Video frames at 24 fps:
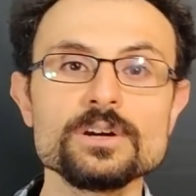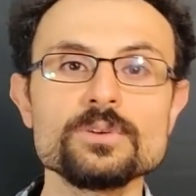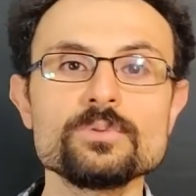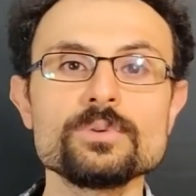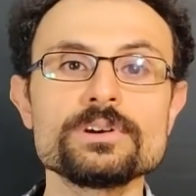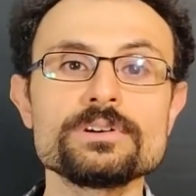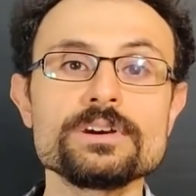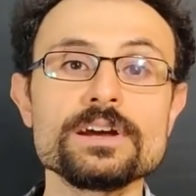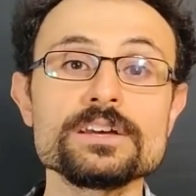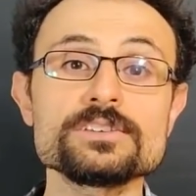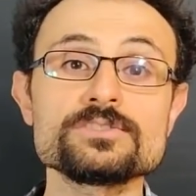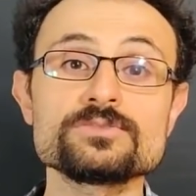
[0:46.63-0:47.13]

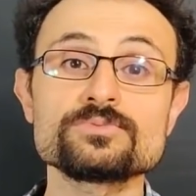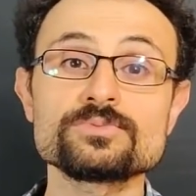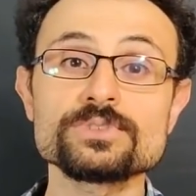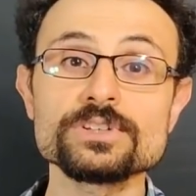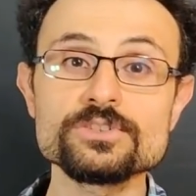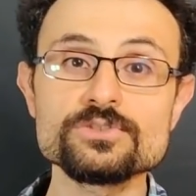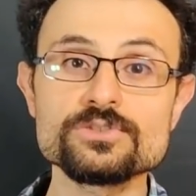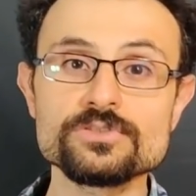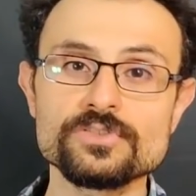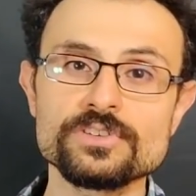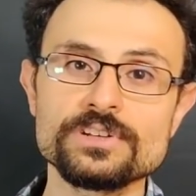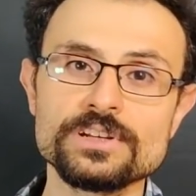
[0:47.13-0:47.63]
whereas
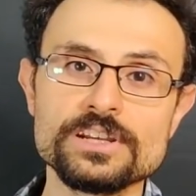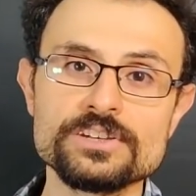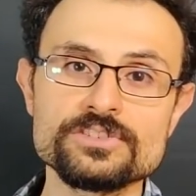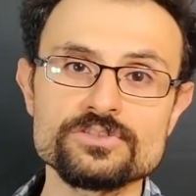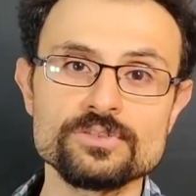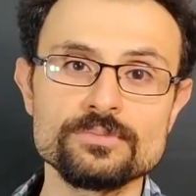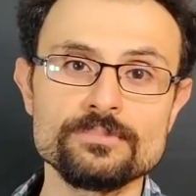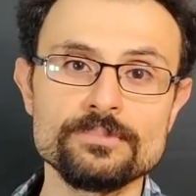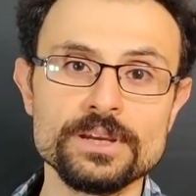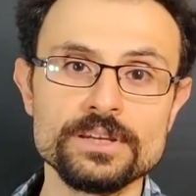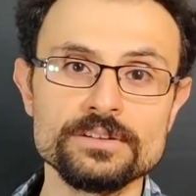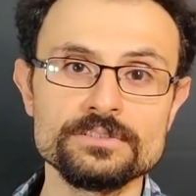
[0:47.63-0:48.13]

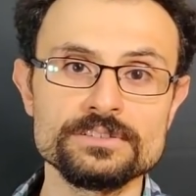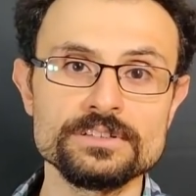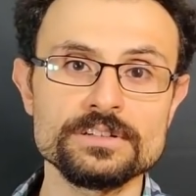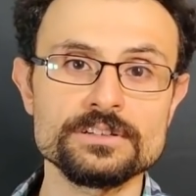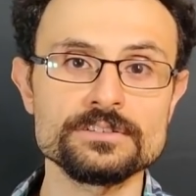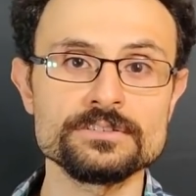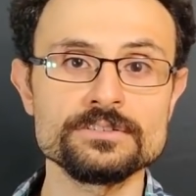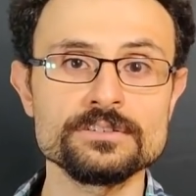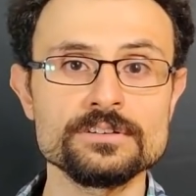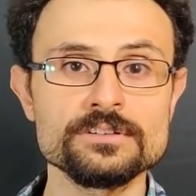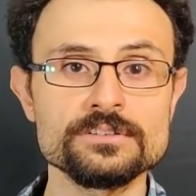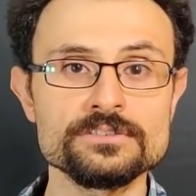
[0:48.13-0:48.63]
rejuvenation
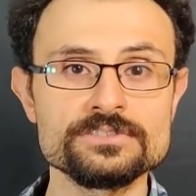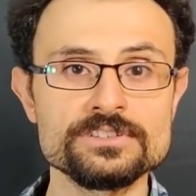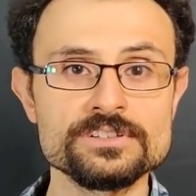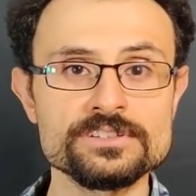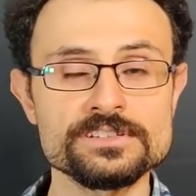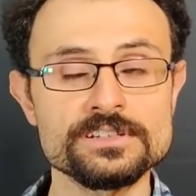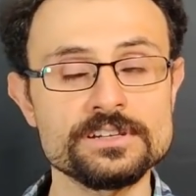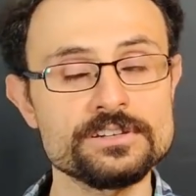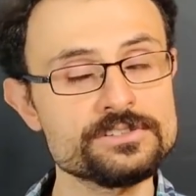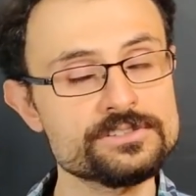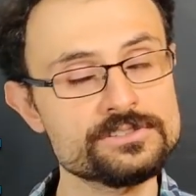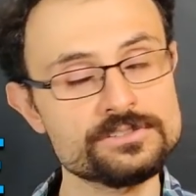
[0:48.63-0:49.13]
biotechnologies
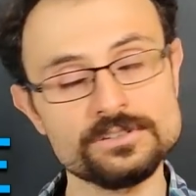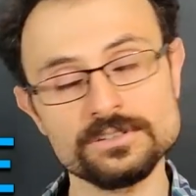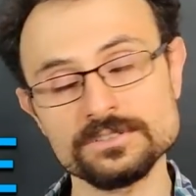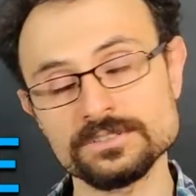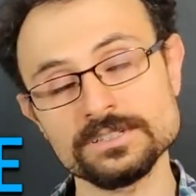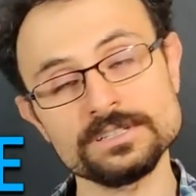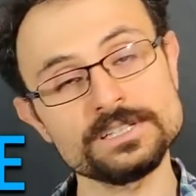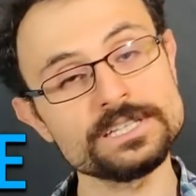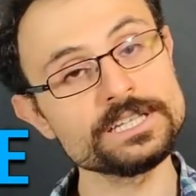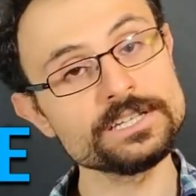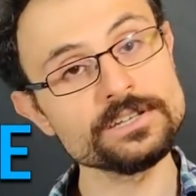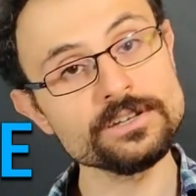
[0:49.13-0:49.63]
are
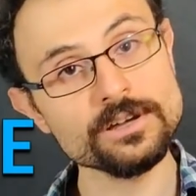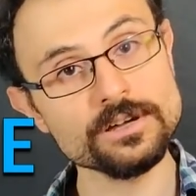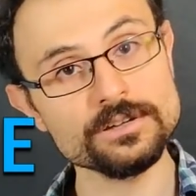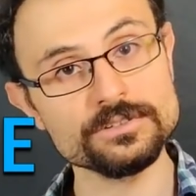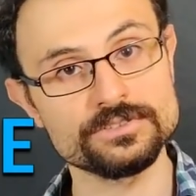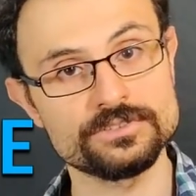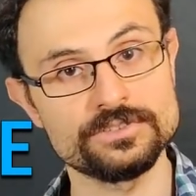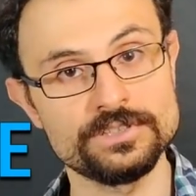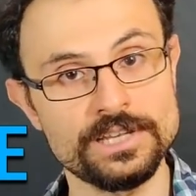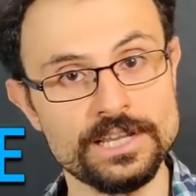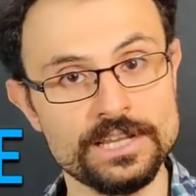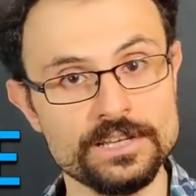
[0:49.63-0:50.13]
certainly
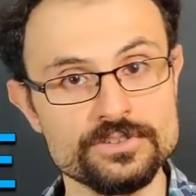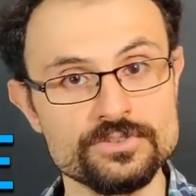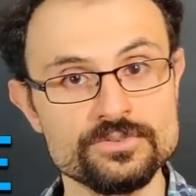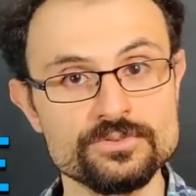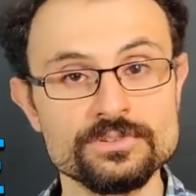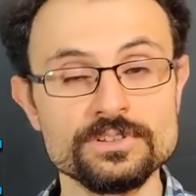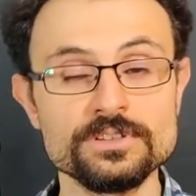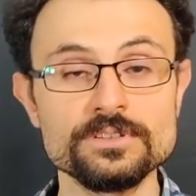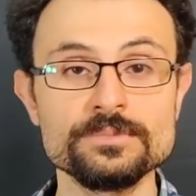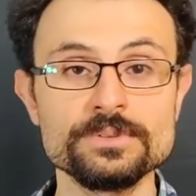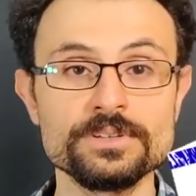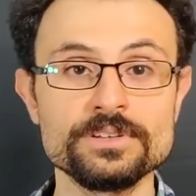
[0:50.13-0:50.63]
not
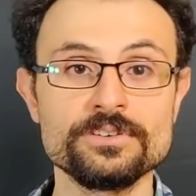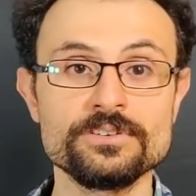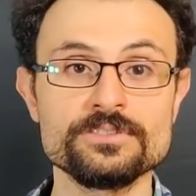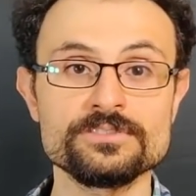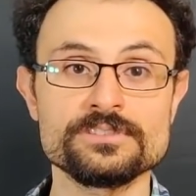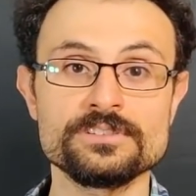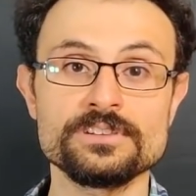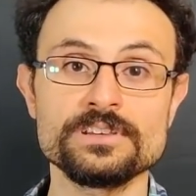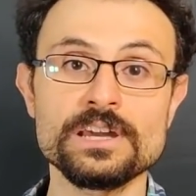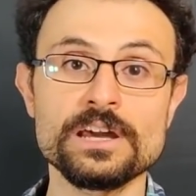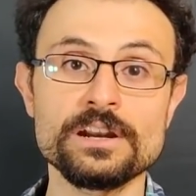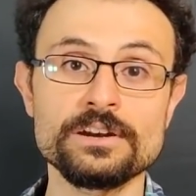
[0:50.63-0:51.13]
natural,
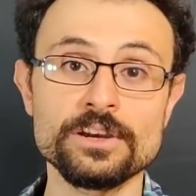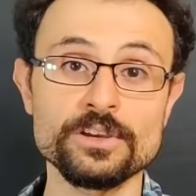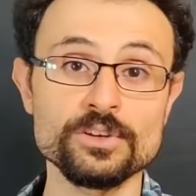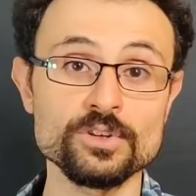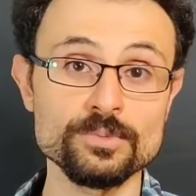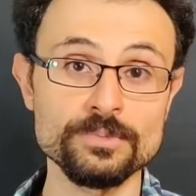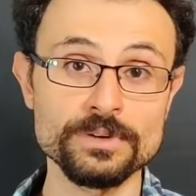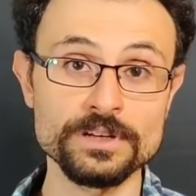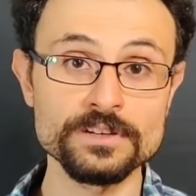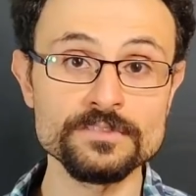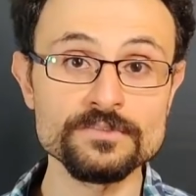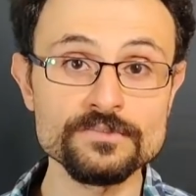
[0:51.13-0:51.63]
because they are a
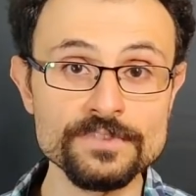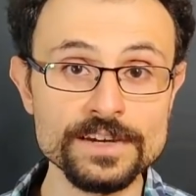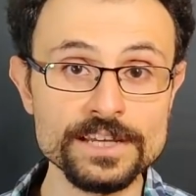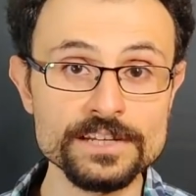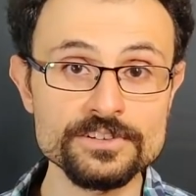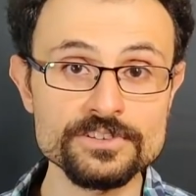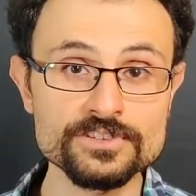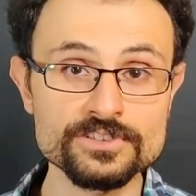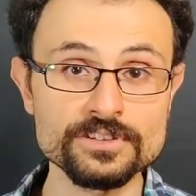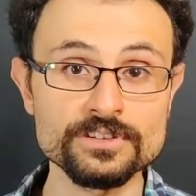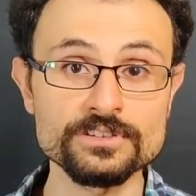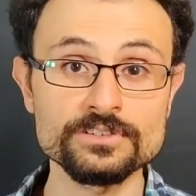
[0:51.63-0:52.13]
human
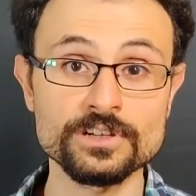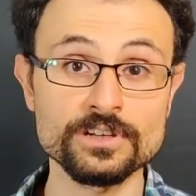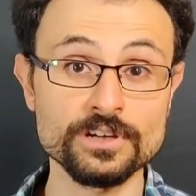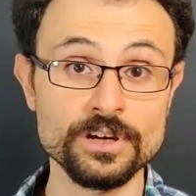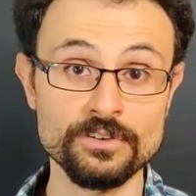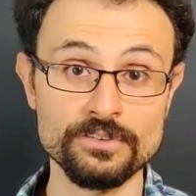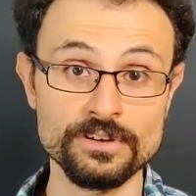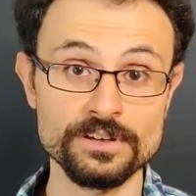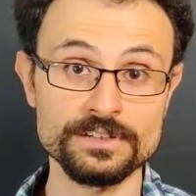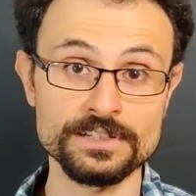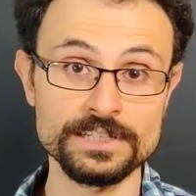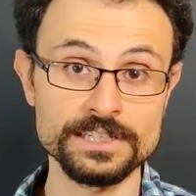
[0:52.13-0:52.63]
invention
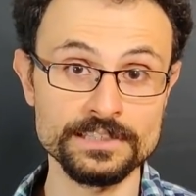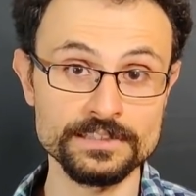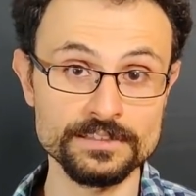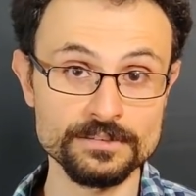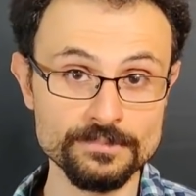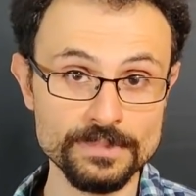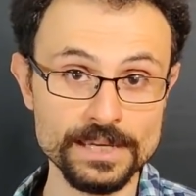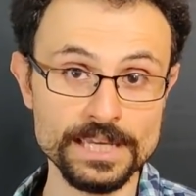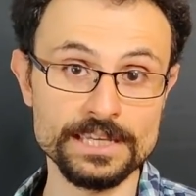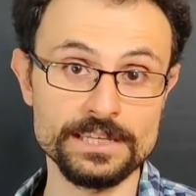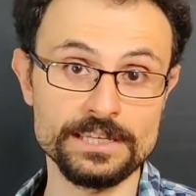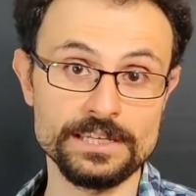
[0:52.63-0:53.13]
currently in the
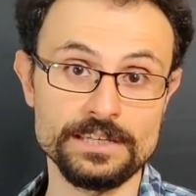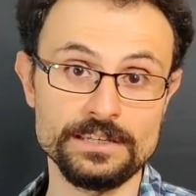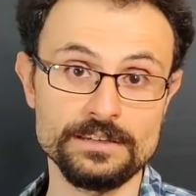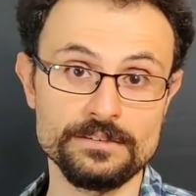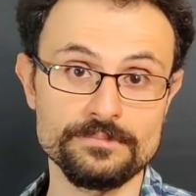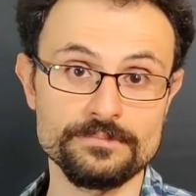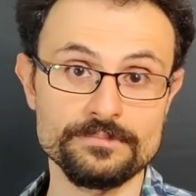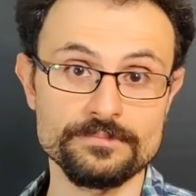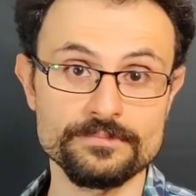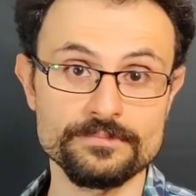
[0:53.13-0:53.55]
making.